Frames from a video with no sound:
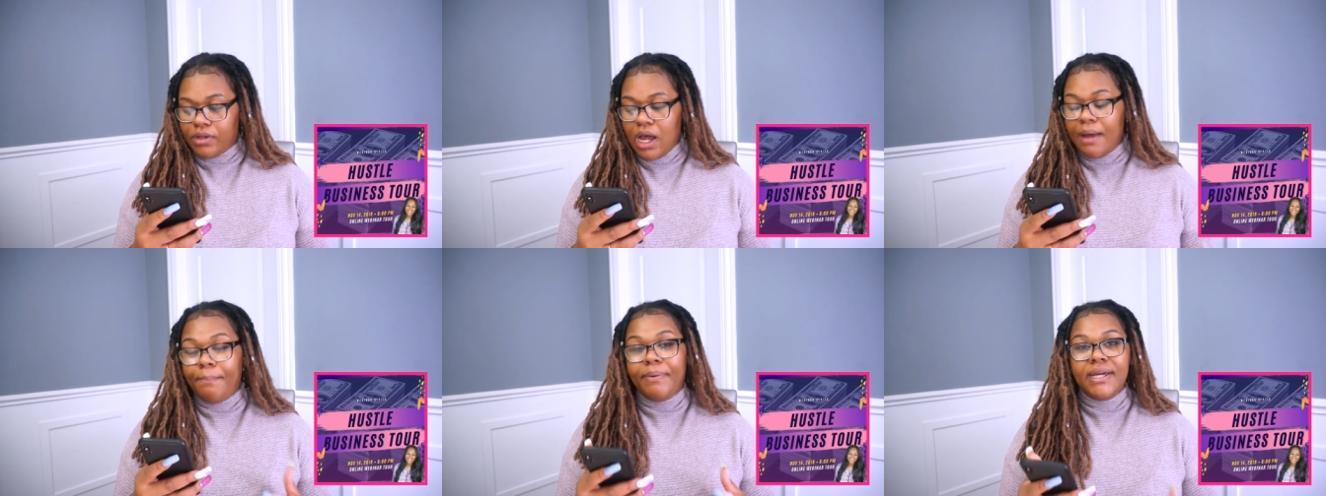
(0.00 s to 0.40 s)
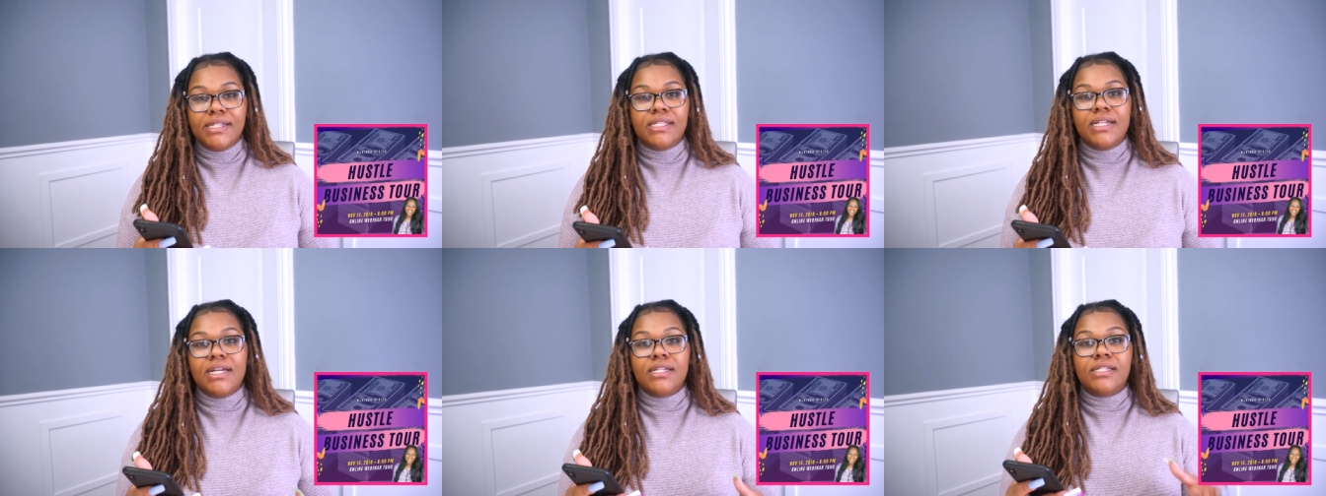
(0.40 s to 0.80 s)
a
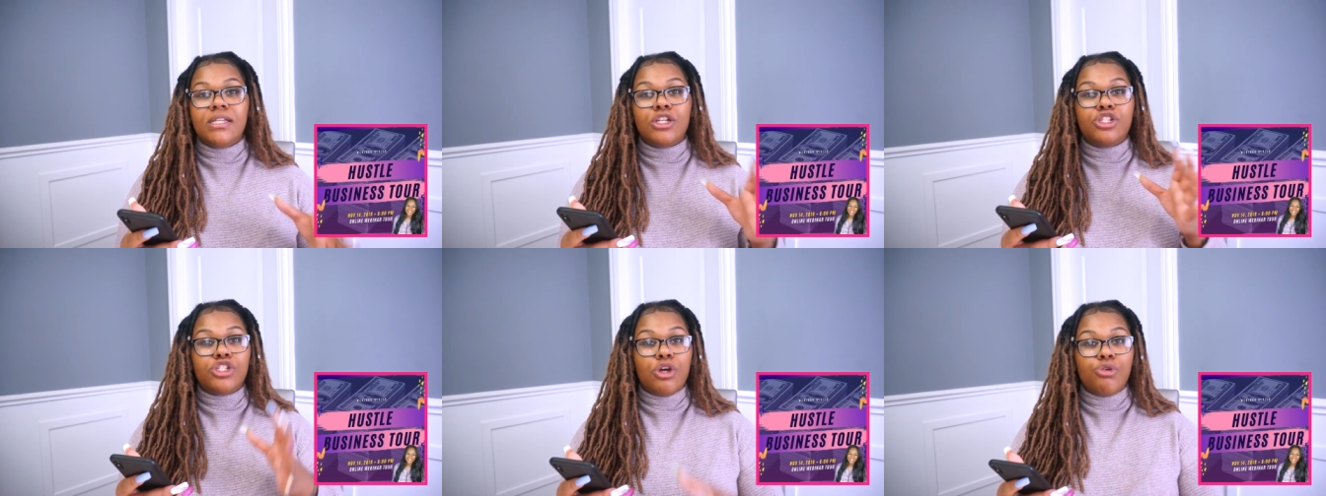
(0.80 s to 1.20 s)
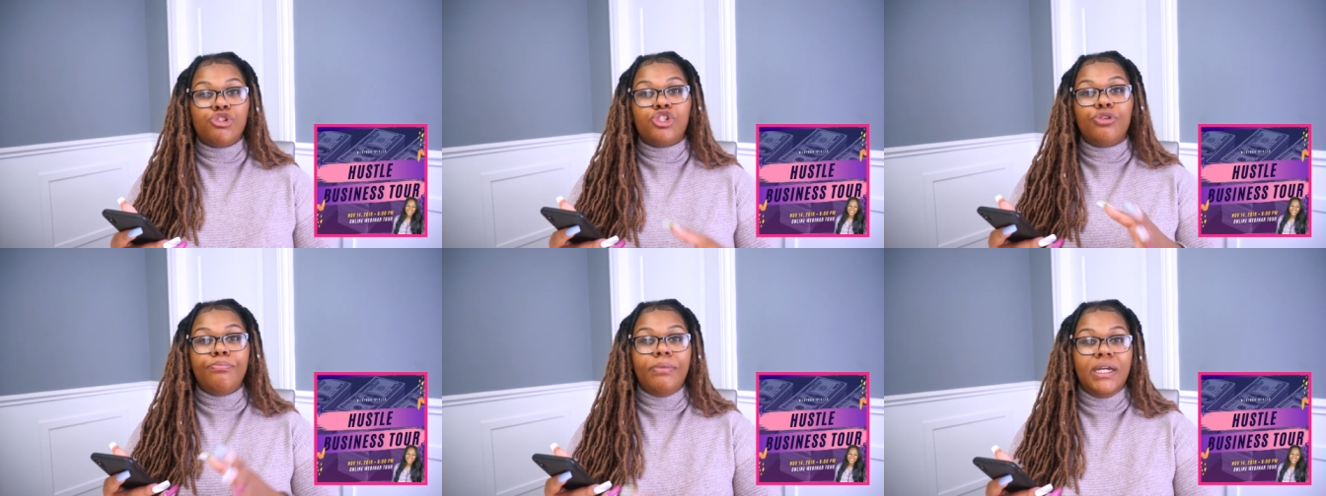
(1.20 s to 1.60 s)
business
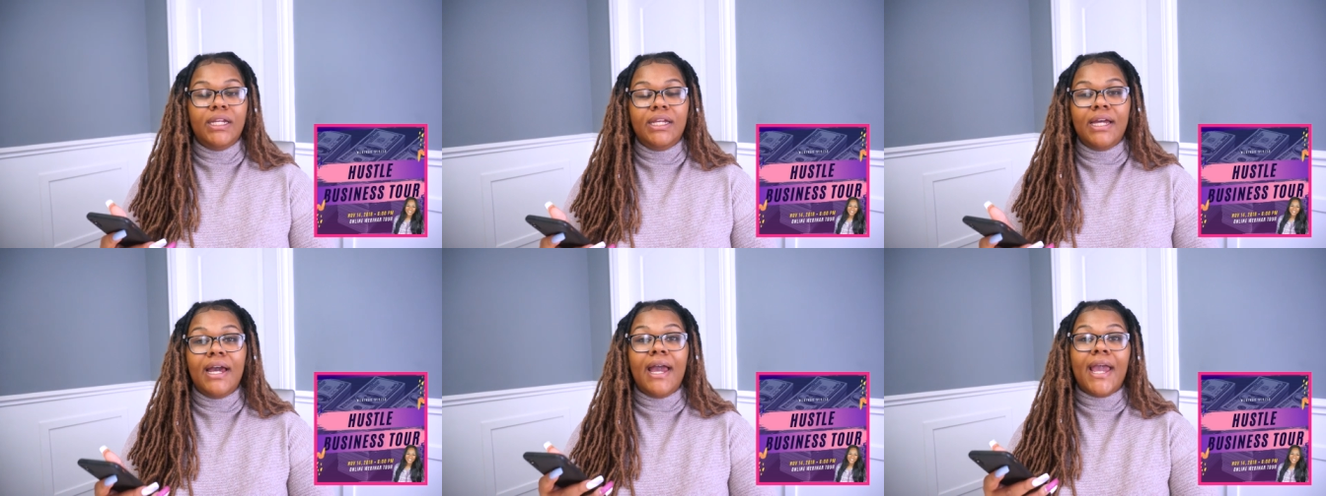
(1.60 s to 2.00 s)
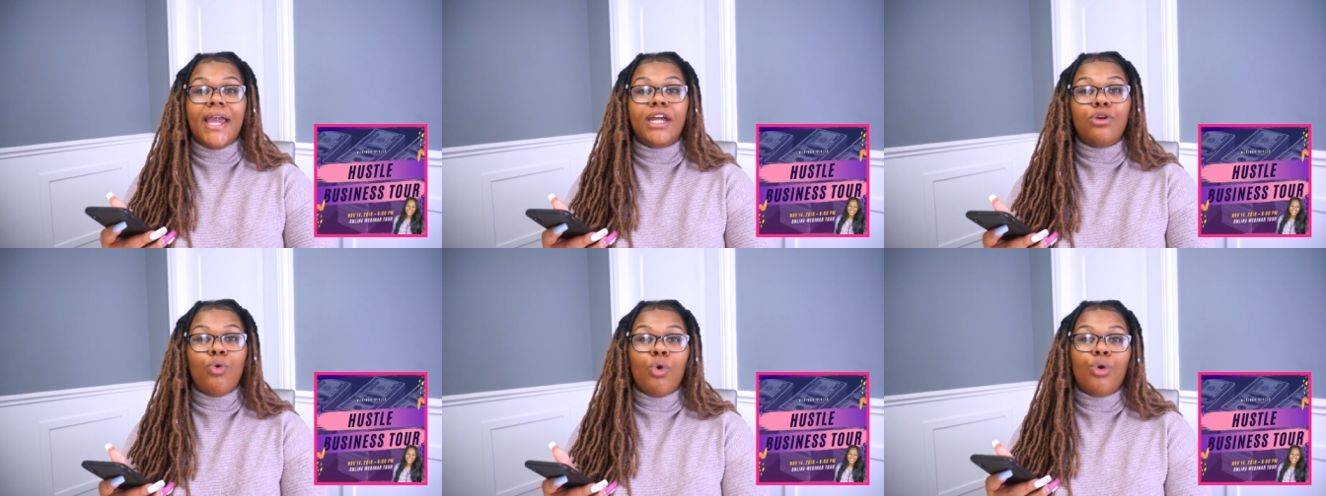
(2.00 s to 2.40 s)
social media
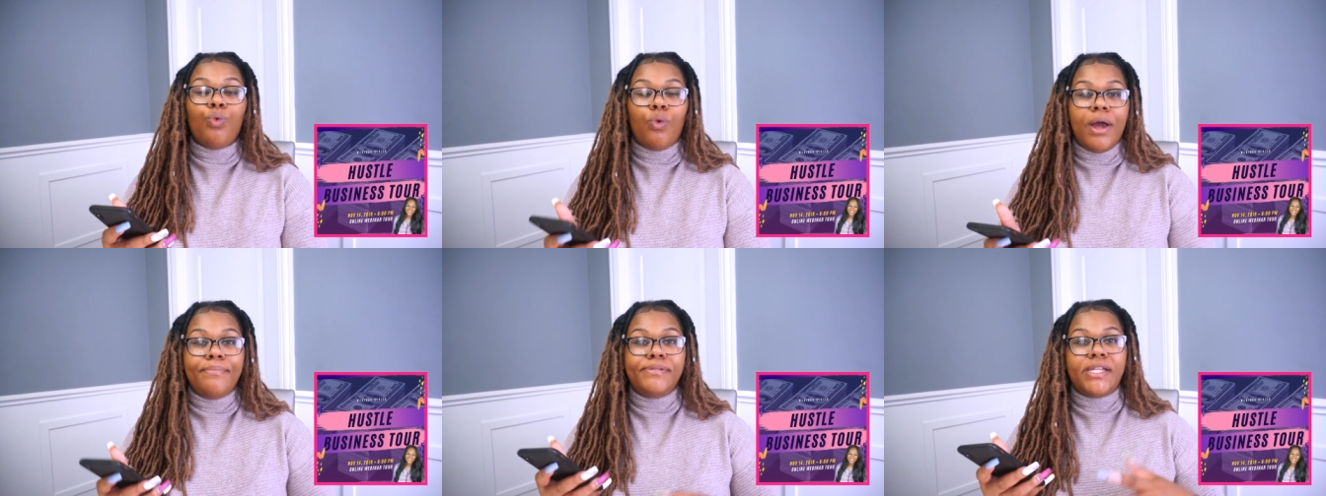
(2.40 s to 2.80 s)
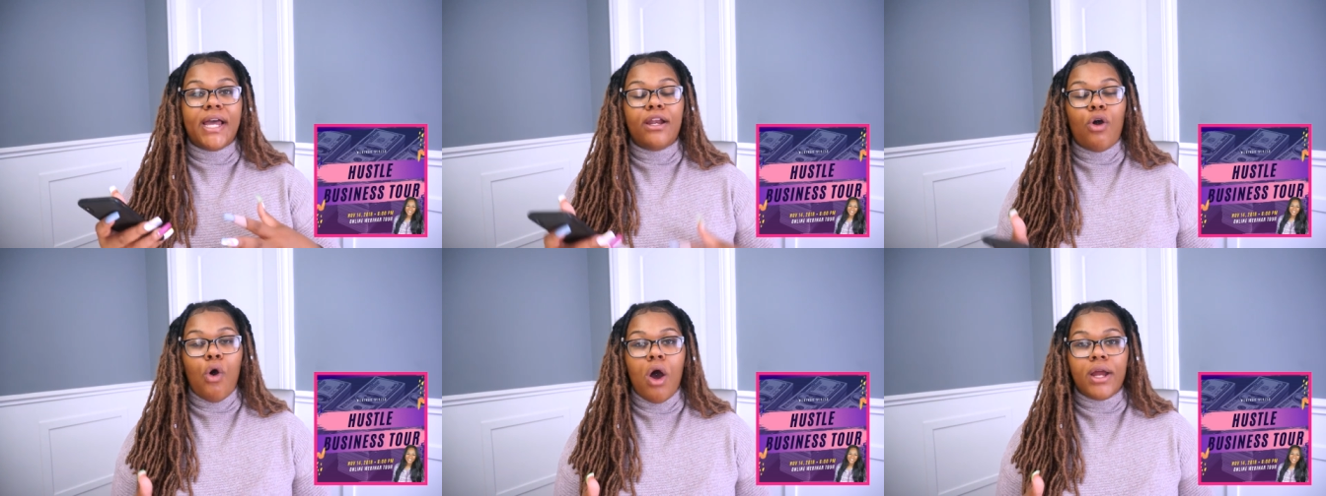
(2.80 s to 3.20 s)
and or
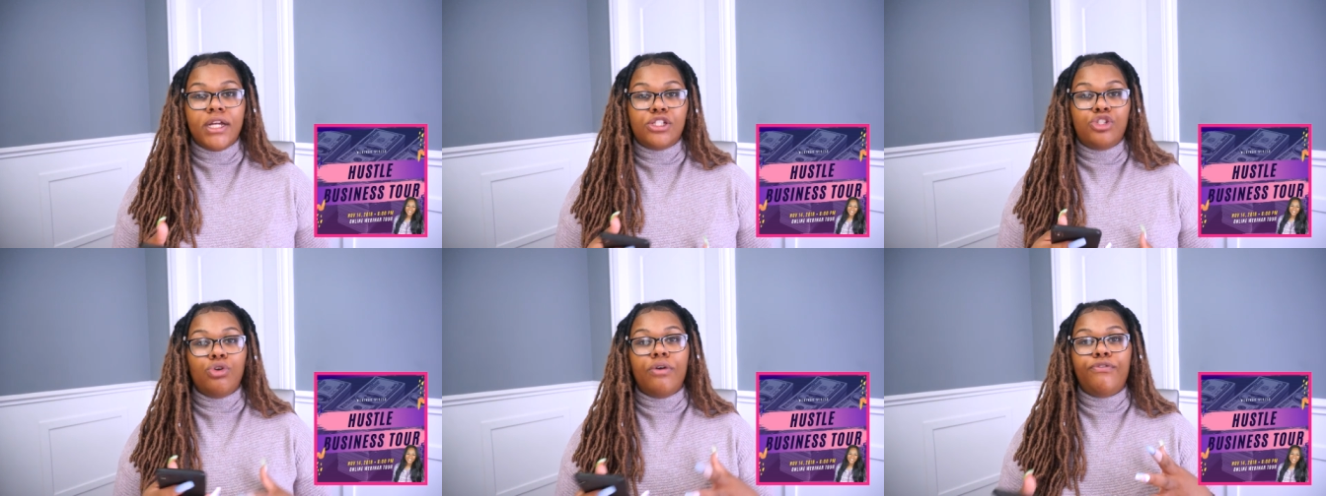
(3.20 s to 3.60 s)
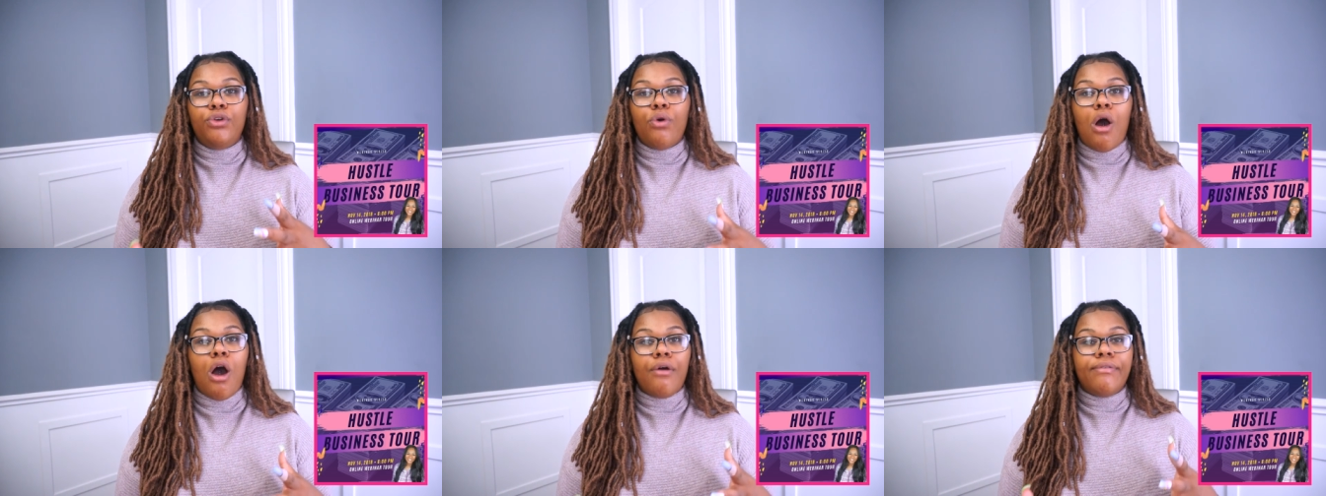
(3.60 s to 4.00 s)
website audit so if
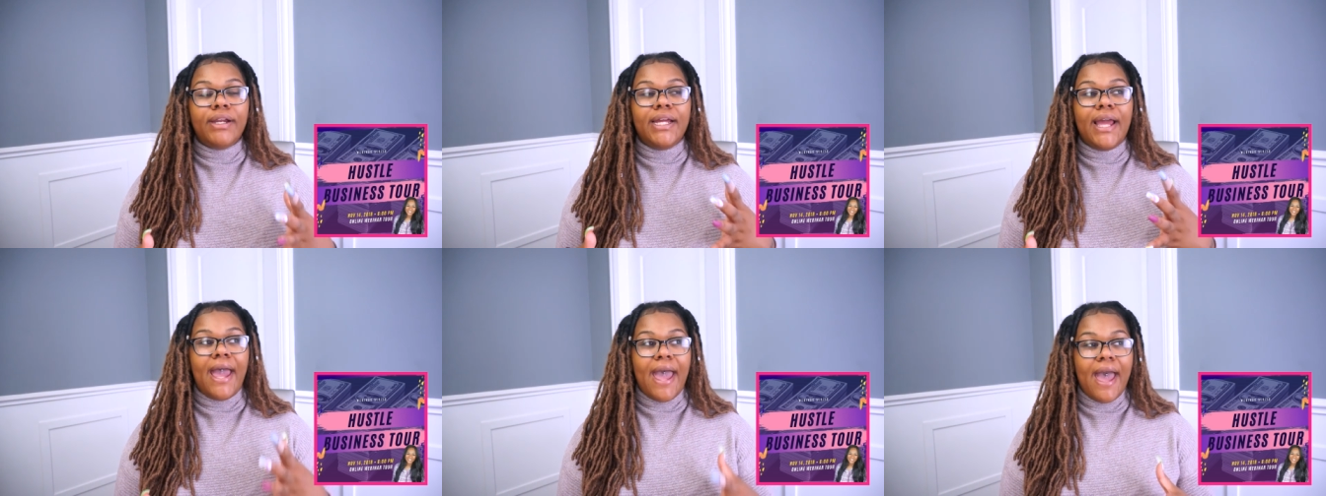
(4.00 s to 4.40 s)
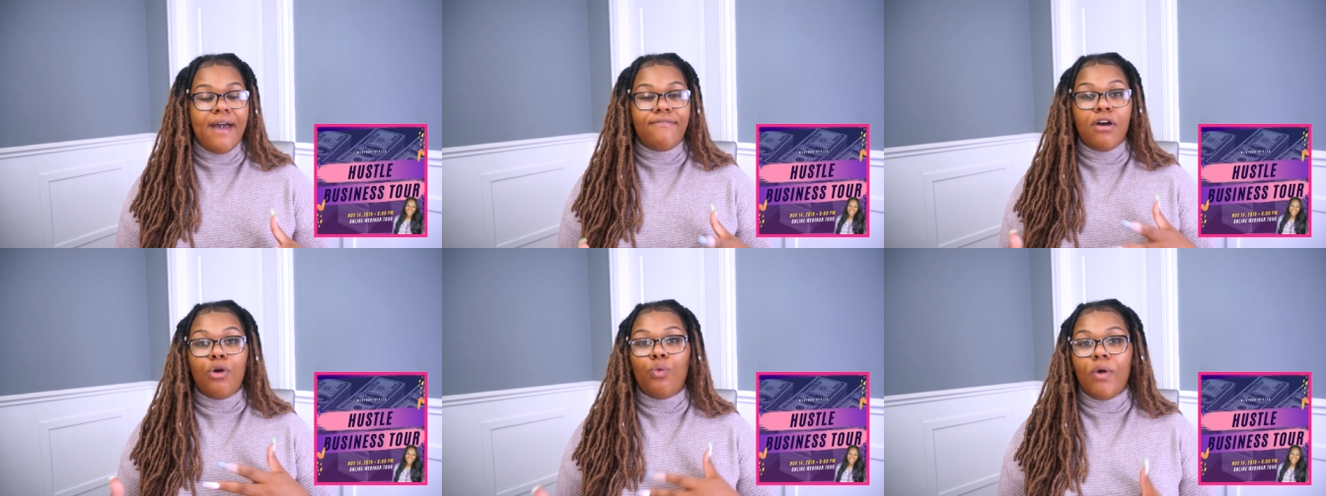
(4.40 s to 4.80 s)
you already
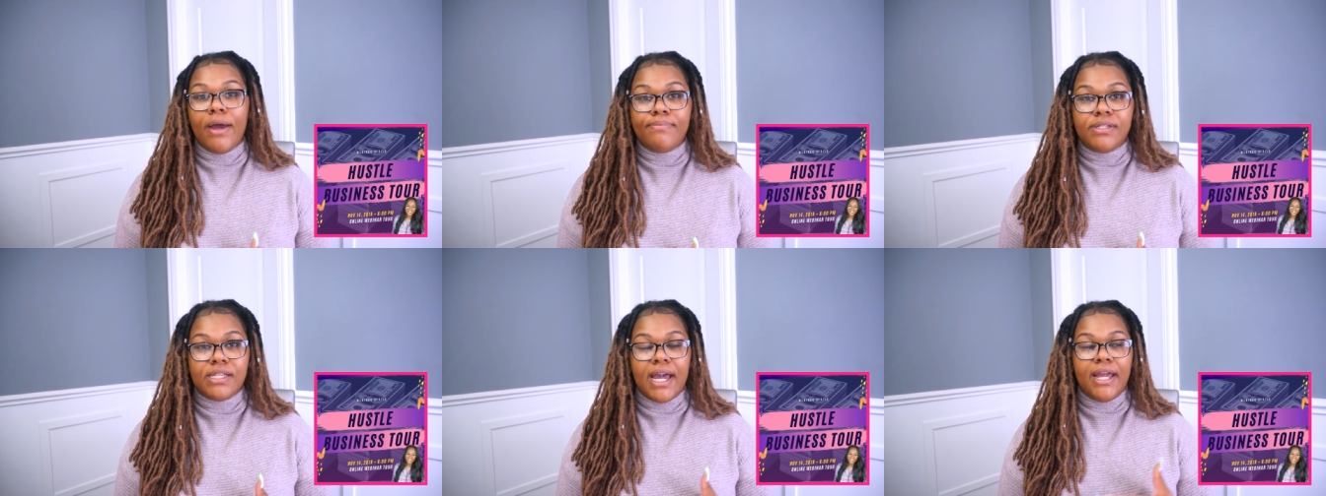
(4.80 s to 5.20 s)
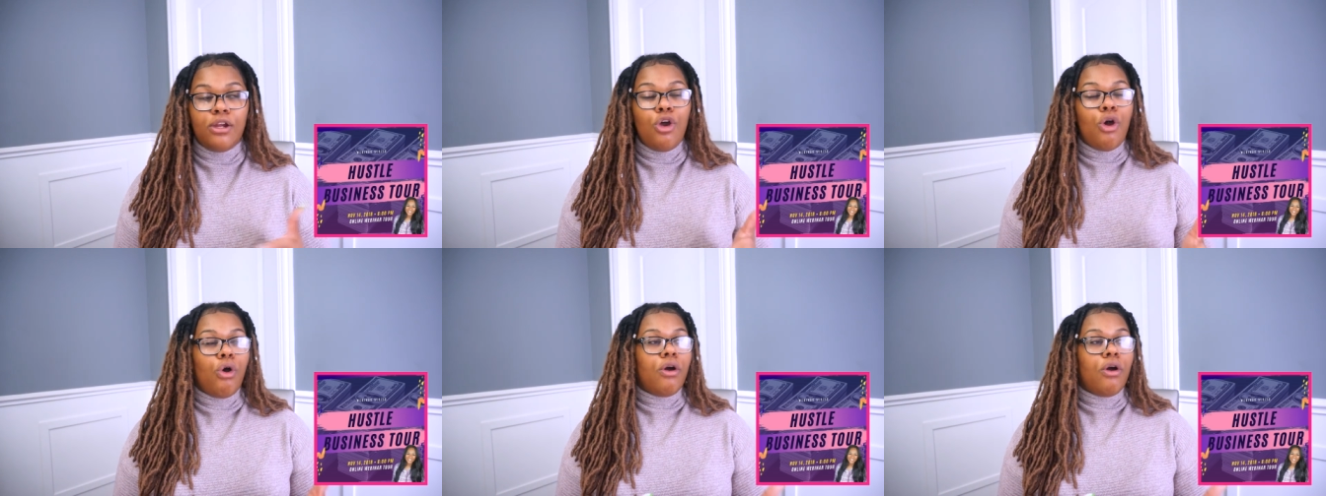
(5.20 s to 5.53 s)
have a website